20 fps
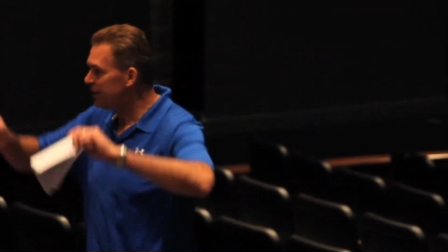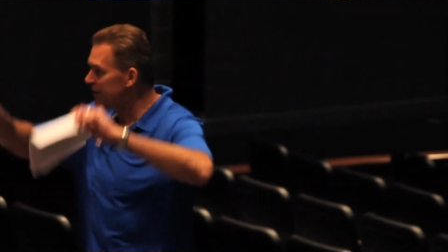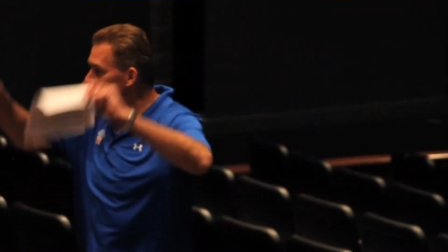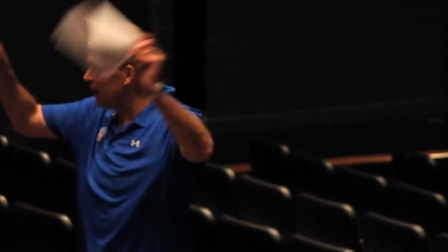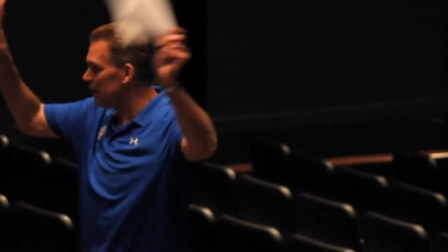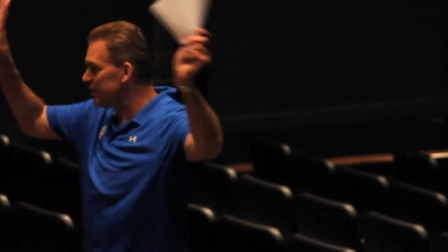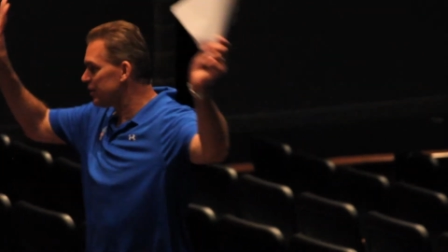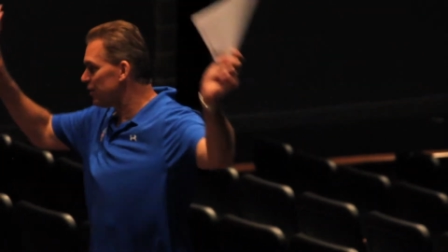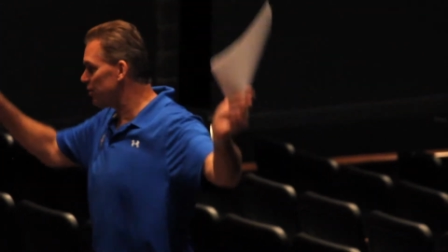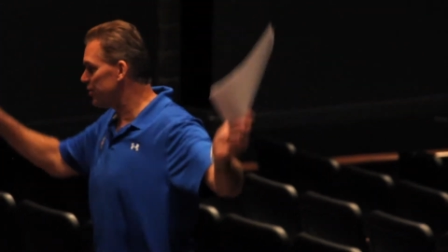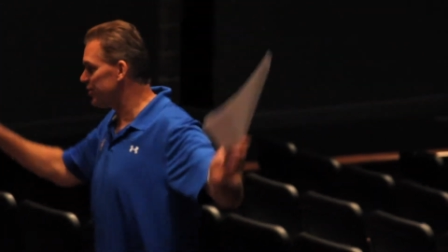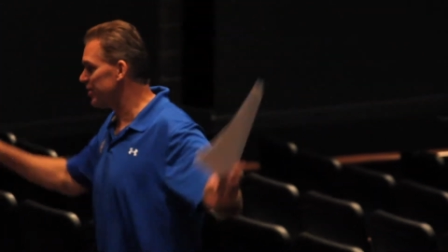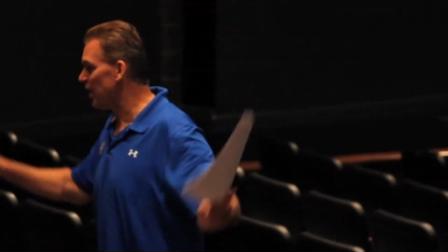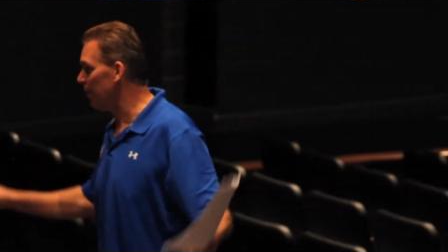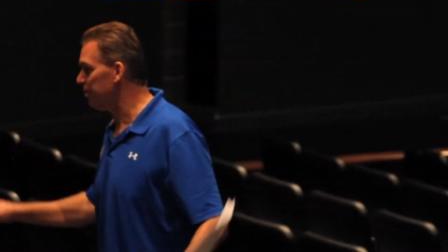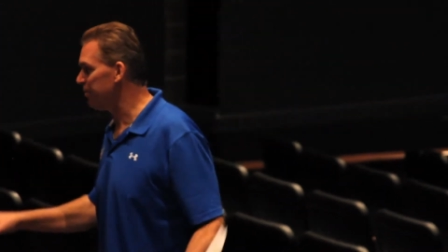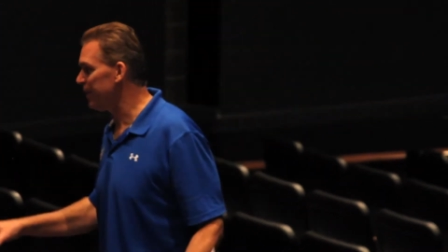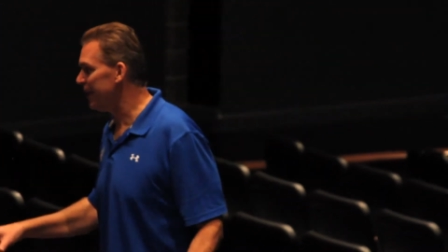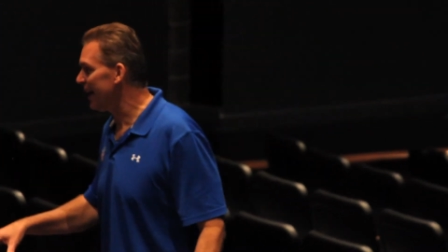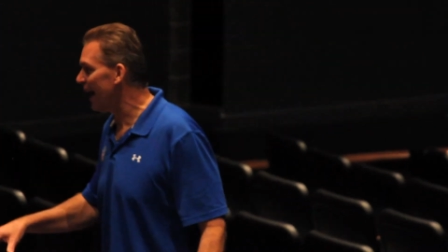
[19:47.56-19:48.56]
dust or
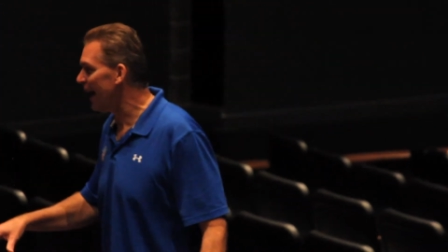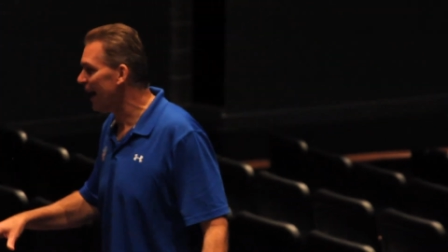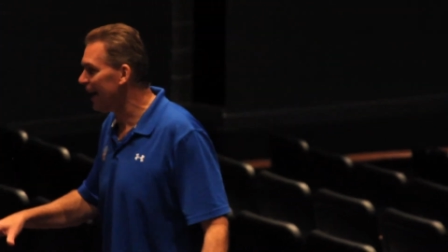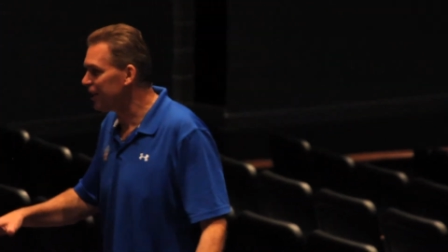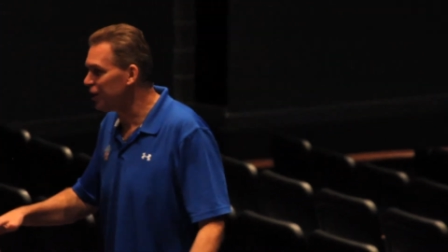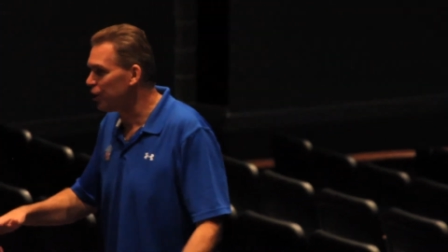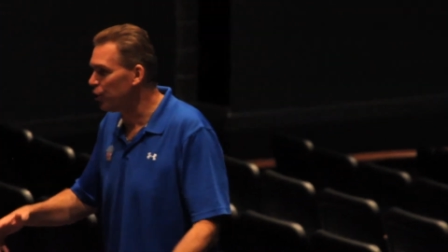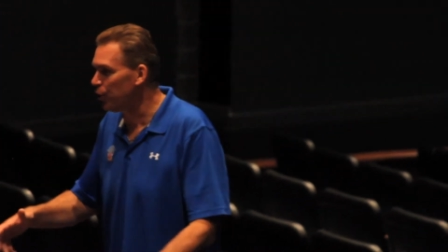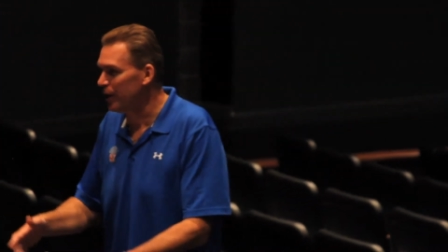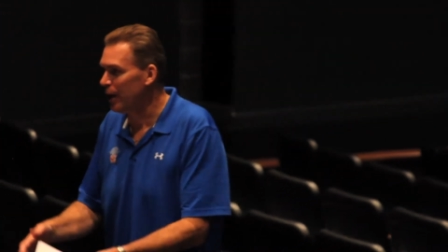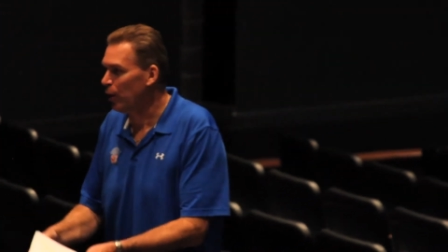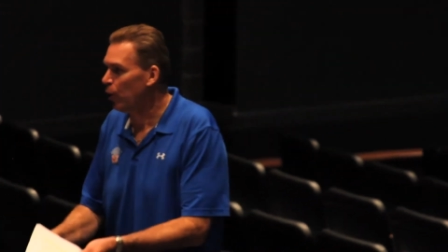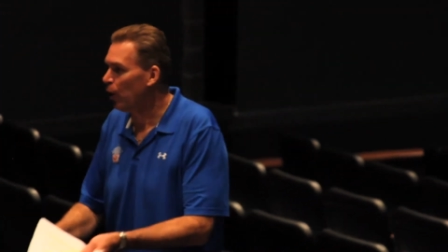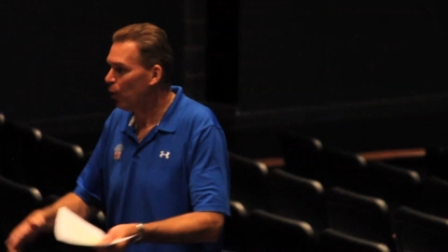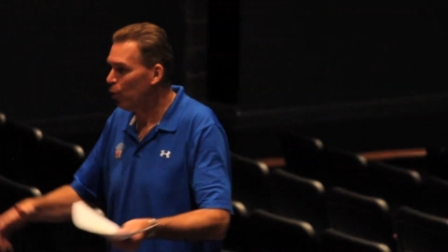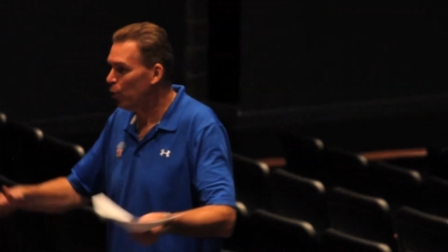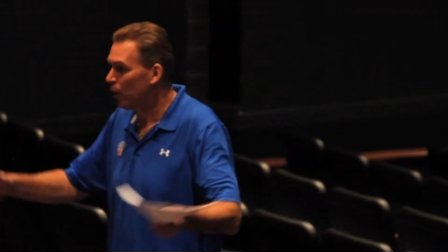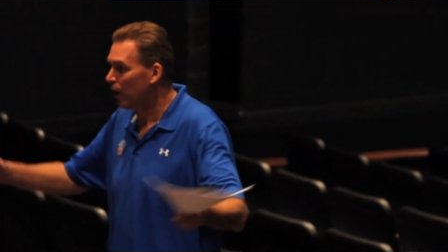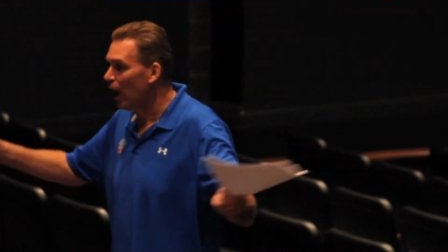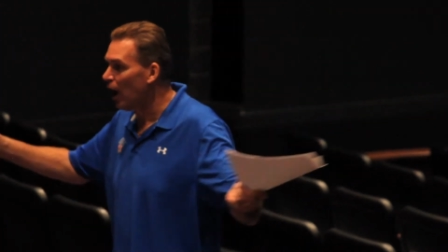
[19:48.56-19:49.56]
something on you and it
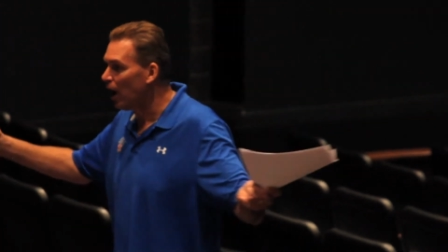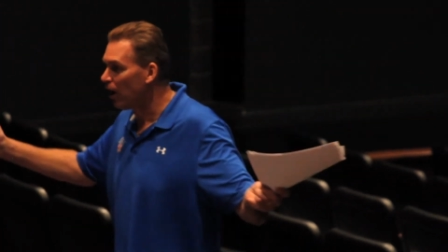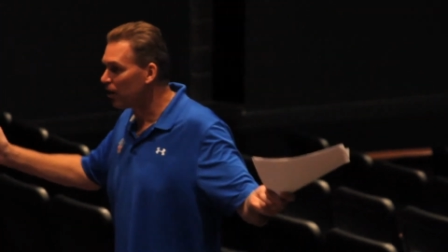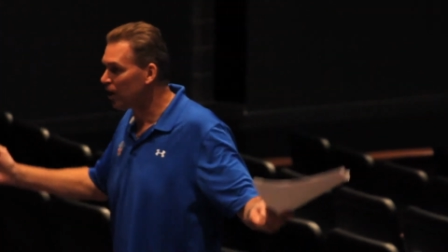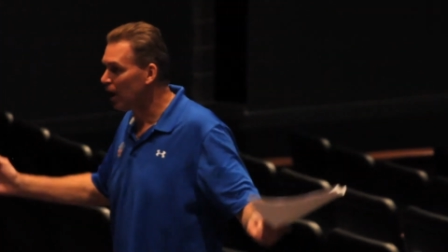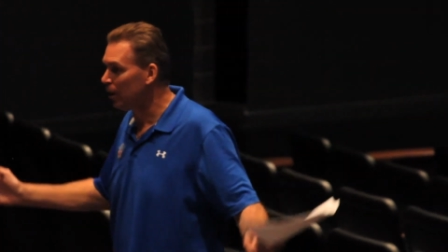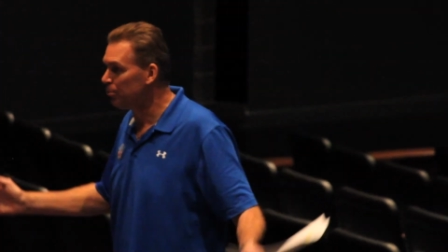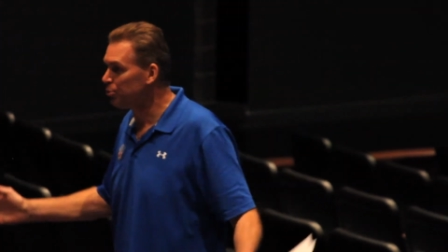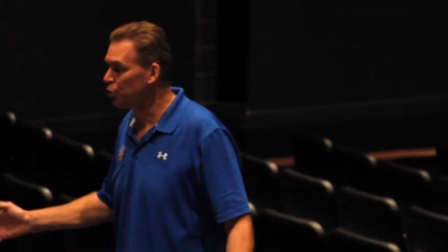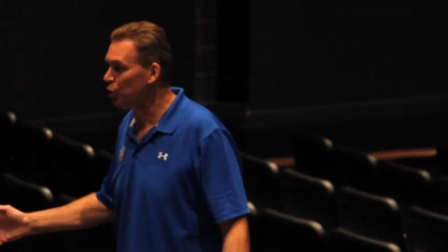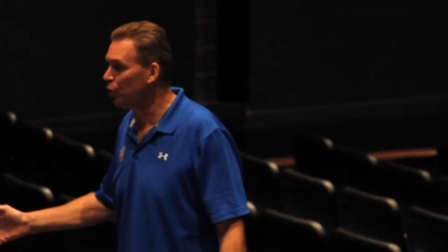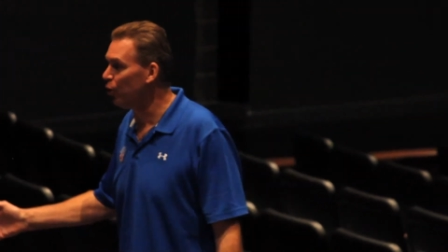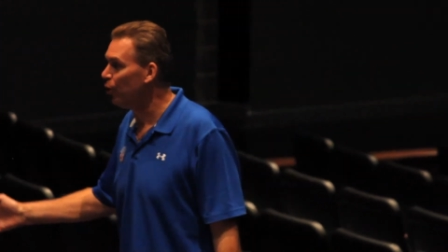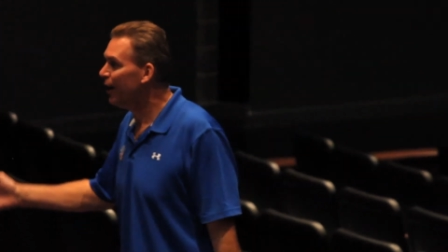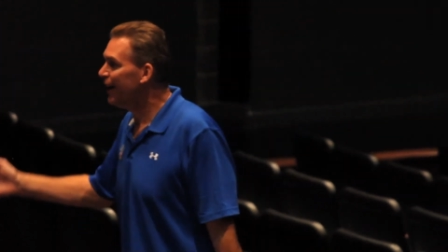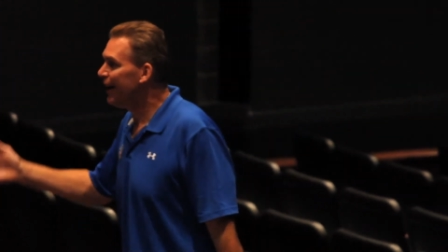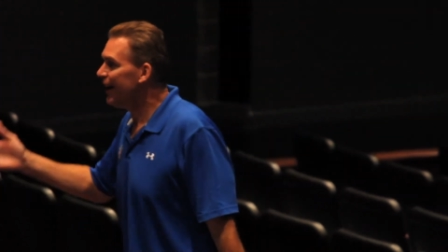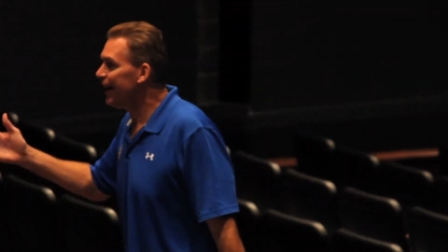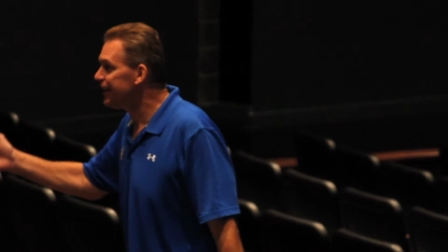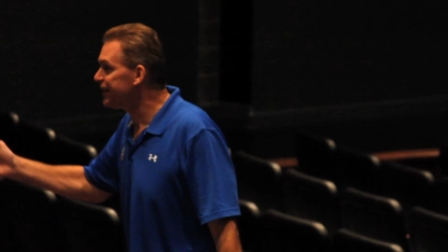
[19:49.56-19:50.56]
would all come
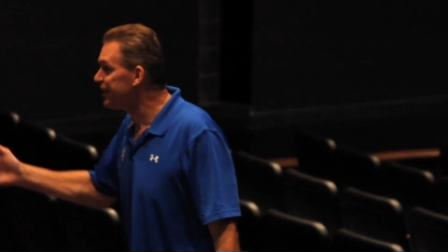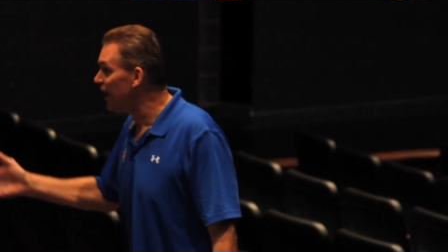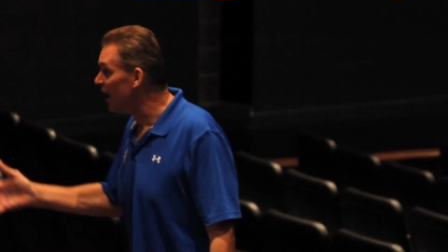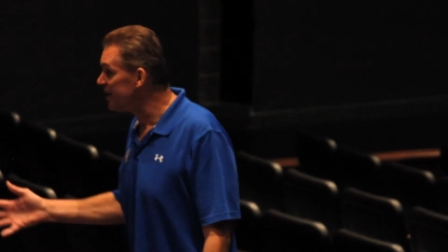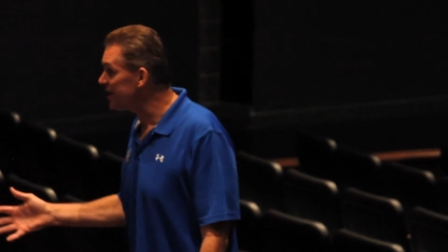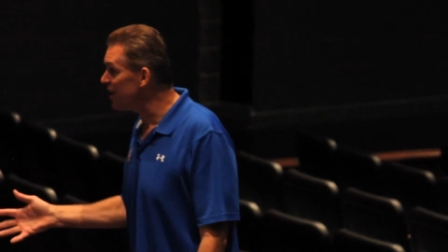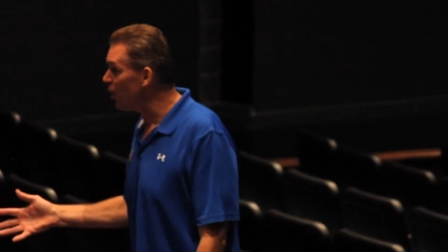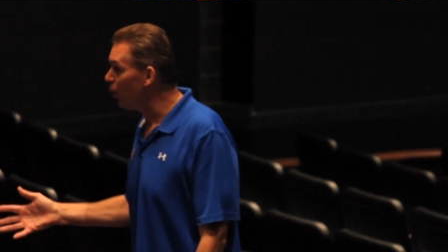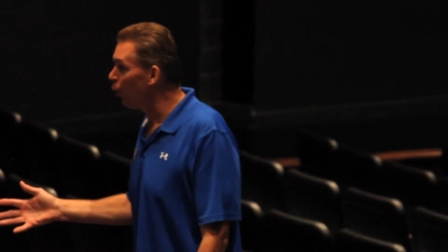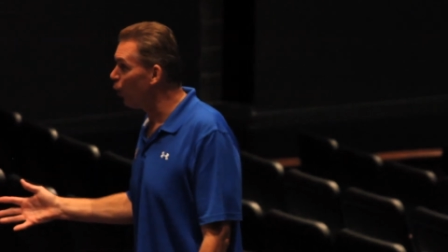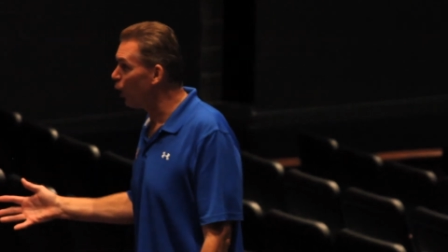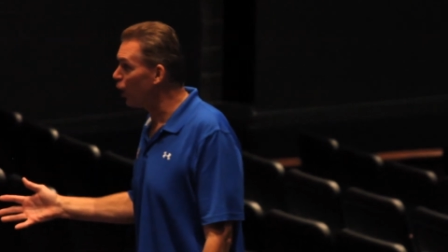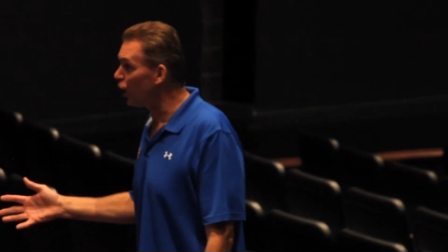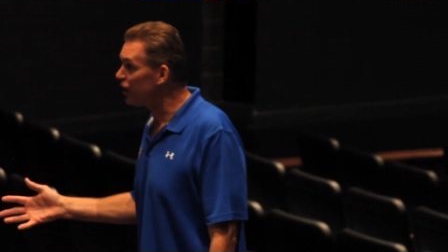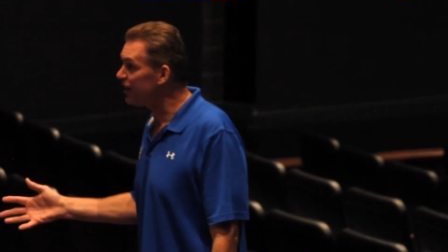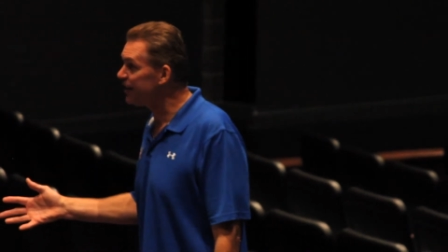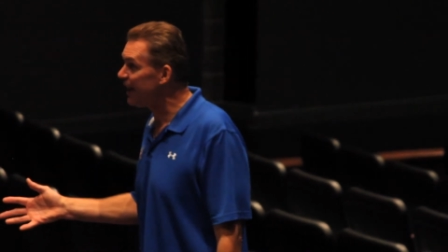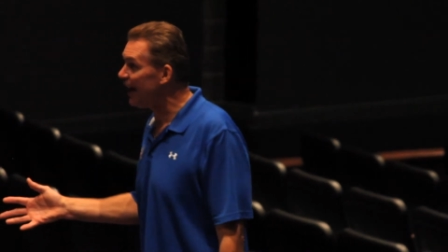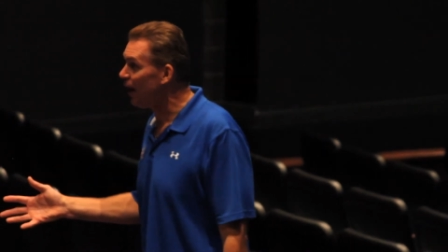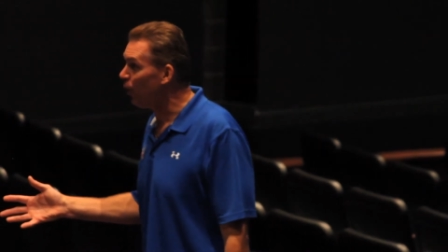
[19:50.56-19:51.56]
true. It doesn't
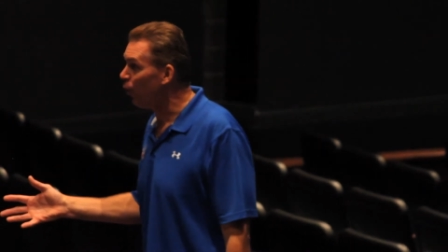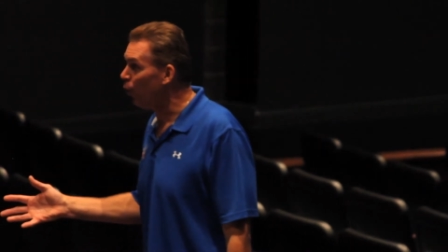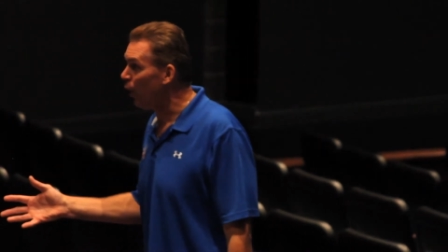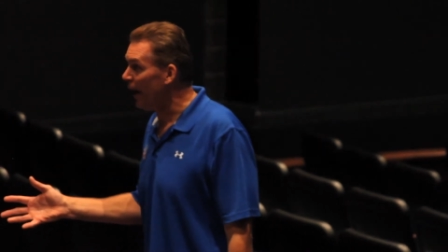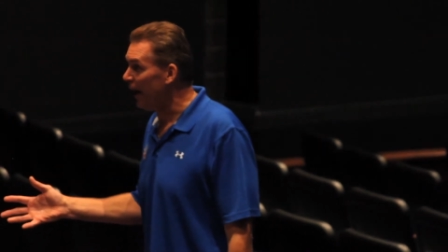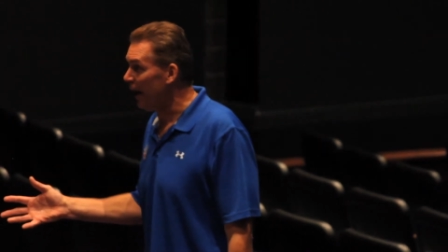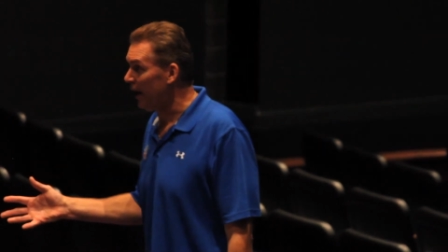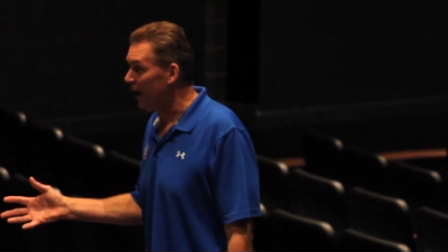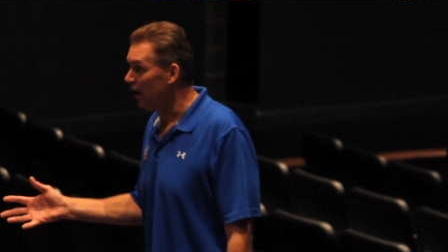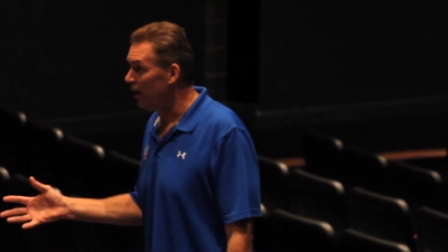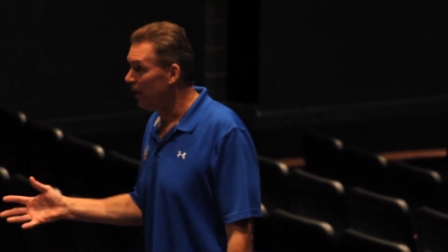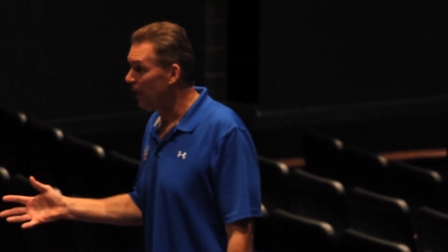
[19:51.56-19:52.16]
work that way.